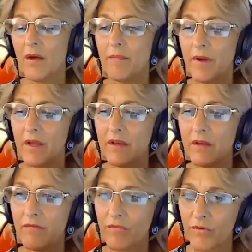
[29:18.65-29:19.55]
But
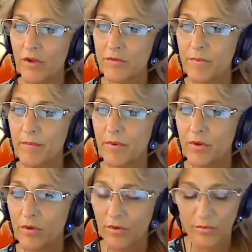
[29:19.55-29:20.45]
for those people
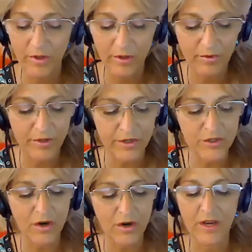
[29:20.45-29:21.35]
who are really, really
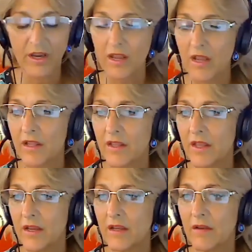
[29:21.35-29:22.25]
trying,
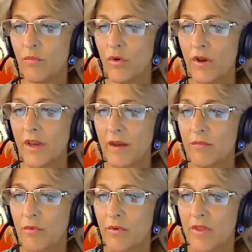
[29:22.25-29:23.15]
they we're going to get them
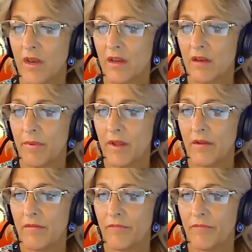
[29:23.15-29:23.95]
to where they need to be.